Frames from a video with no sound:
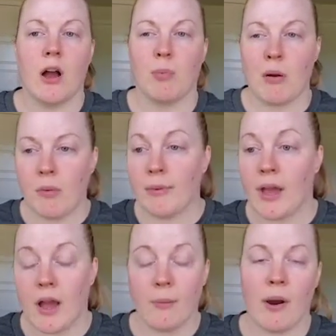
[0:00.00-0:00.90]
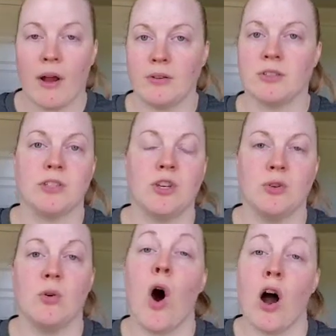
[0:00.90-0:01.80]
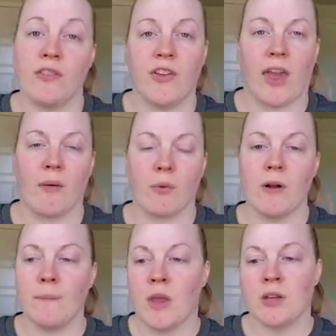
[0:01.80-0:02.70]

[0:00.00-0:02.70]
probably eyebrows too, off camera.